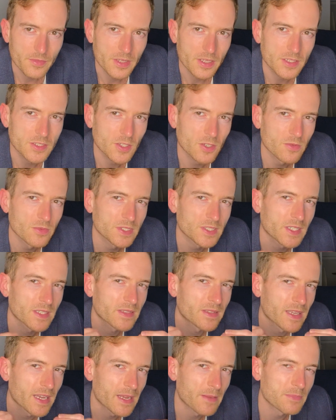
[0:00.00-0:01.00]
It's almost
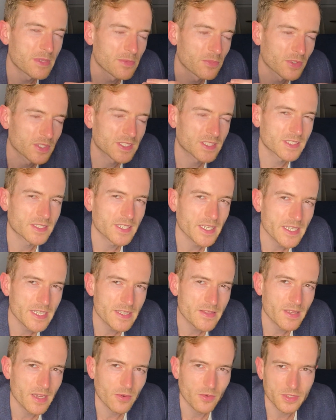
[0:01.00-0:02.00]
like that people say
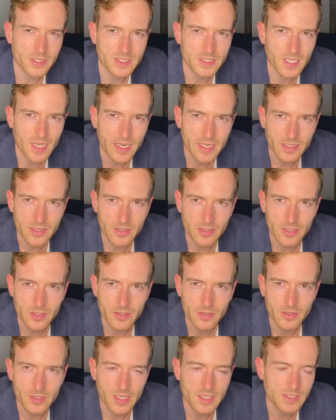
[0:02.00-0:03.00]
that we're
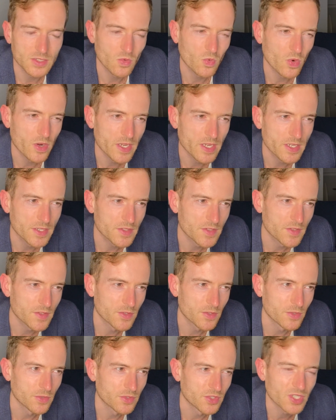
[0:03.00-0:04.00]
siloed as a way
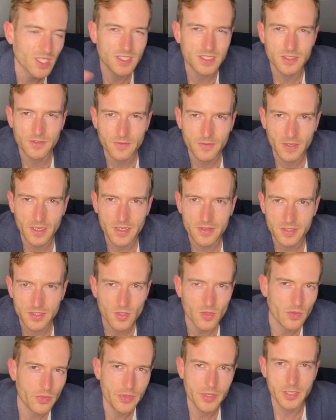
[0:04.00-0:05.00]
to justify this
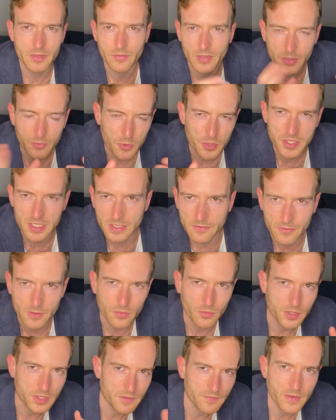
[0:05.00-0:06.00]
whole thing of like we're
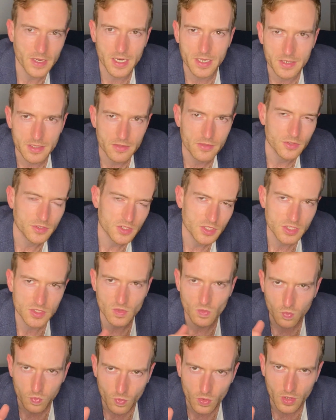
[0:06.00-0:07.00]
different, we're divided, there's just
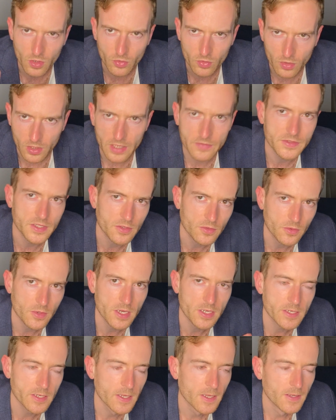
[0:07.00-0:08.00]
a, a left and a
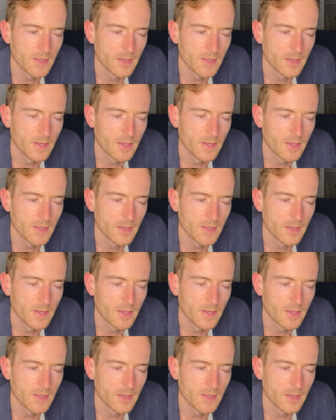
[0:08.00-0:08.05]
right.